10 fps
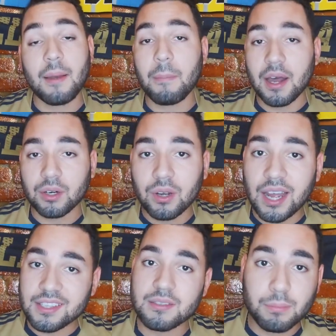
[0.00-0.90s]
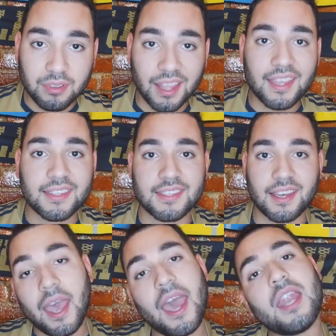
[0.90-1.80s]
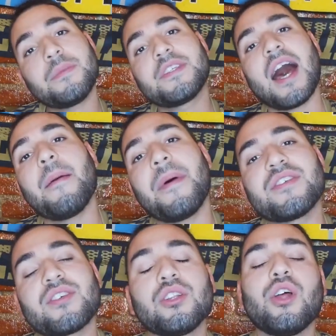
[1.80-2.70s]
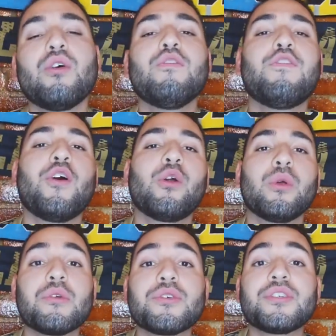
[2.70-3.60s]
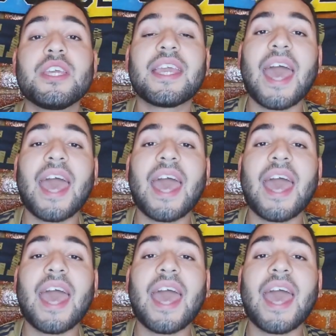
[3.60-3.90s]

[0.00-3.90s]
And Marco got some playing time. And up top as our lone forward, we would see